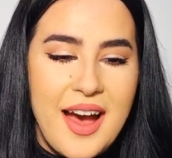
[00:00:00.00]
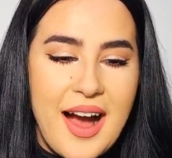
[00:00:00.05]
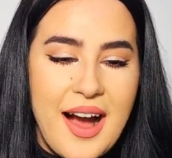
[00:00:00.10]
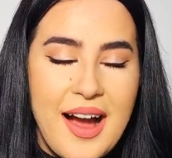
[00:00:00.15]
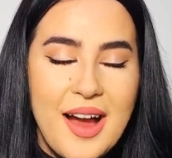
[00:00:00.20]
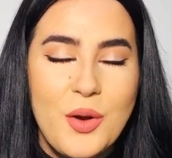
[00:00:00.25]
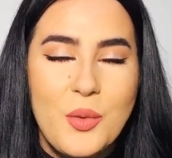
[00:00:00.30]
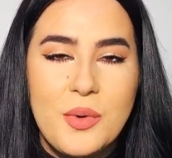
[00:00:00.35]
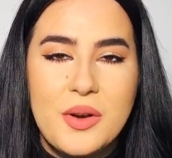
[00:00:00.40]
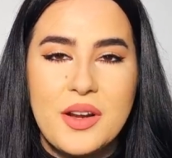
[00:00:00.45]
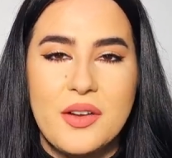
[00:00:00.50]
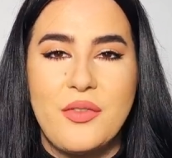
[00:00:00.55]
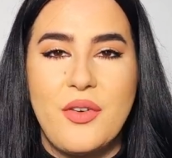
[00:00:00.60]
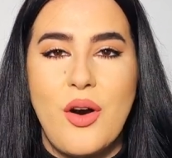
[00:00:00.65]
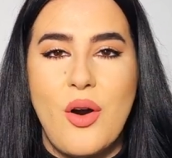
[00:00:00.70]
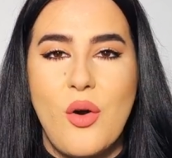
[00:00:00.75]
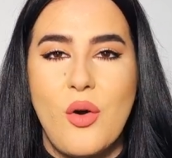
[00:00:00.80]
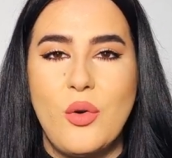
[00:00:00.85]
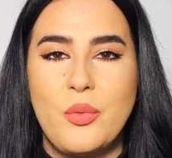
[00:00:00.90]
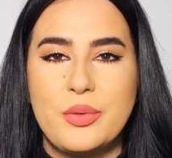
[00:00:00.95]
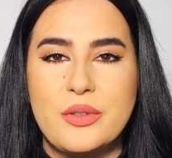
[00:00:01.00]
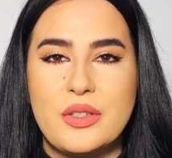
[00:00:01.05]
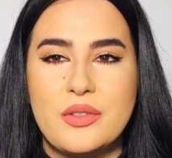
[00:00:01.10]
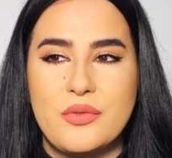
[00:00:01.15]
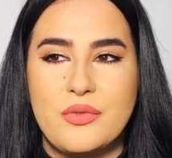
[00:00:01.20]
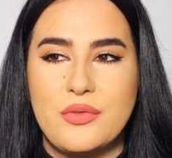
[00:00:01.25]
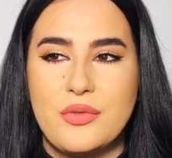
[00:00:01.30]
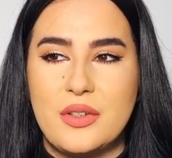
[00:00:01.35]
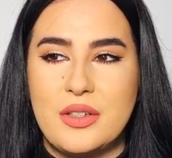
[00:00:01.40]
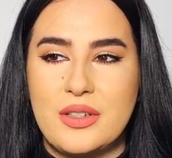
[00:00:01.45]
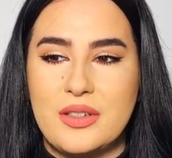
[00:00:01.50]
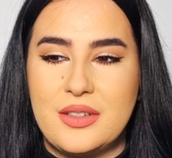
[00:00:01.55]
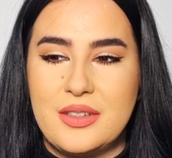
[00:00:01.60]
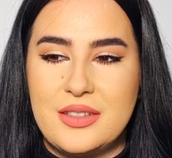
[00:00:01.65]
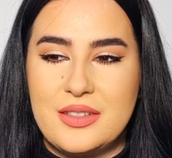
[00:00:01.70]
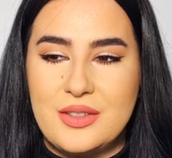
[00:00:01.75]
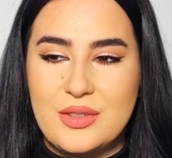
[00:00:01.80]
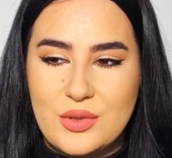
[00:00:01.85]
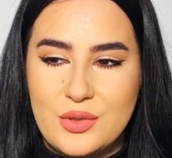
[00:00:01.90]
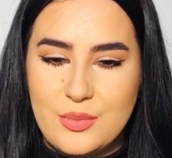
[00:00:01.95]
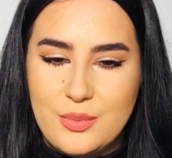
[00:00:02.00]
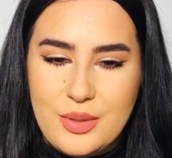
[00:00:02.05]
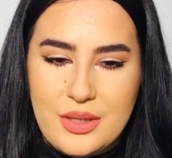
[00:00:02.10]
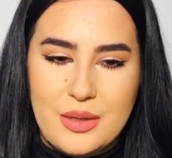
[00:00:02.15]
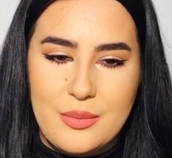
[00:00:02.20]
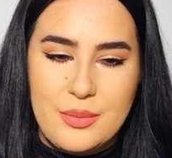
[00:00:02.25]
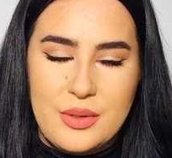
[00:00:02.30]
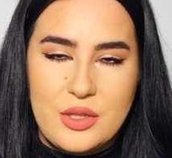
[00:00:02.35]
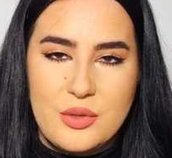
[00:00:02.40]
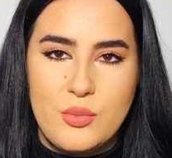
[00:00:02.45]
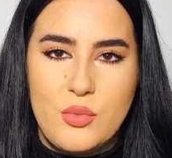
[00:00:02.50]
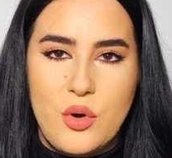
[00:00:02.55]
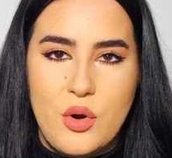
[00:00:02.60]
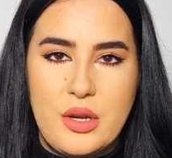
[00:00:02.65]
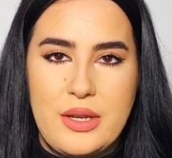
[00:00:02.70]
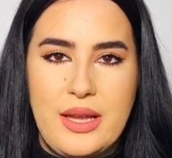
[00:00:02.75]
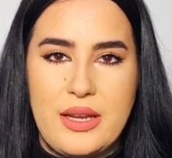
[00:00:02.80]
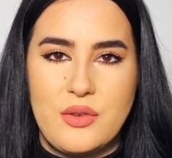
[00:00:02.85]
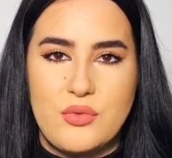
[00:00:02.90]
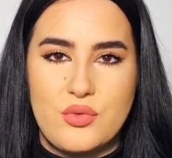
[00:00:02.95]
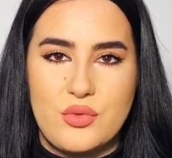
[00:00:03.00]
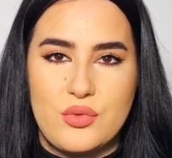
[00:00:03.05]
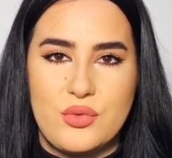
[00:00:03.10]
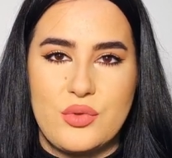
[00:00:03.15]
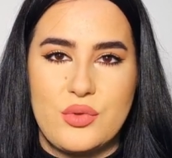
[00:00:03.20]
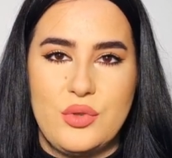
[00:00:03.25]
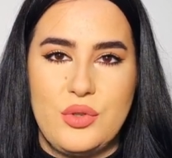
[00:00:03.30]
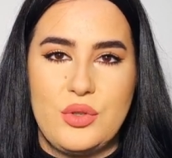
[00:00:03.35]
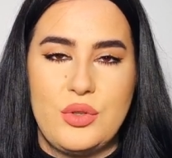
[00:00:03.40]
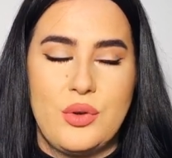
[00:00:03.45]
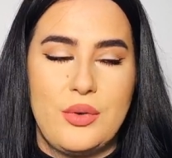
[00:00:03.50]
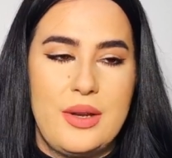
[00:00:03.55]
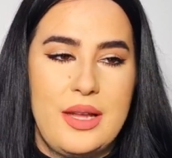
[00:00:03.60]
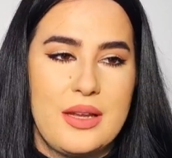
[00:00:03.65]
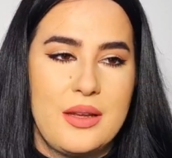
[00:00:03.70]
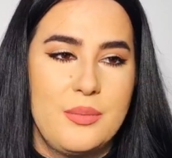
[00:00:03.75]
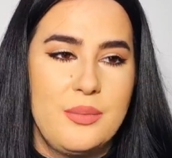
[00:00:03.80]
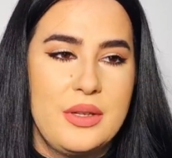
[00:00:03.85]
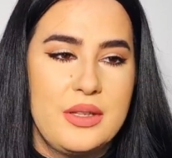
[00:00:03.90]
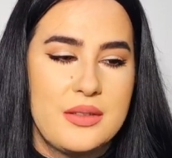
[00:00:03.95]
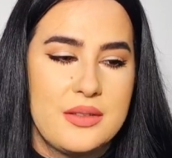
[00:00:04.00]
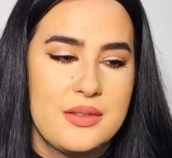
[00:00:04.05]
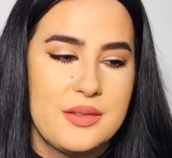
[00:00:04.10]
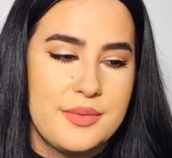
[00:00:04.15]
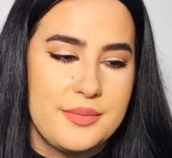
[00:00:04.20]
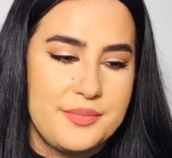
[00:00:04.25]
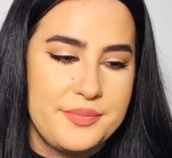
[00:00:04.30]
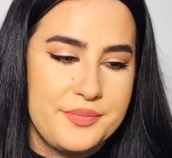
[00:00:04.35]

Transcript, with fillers: i would have hoped uh, to be a bit more like you know like a bit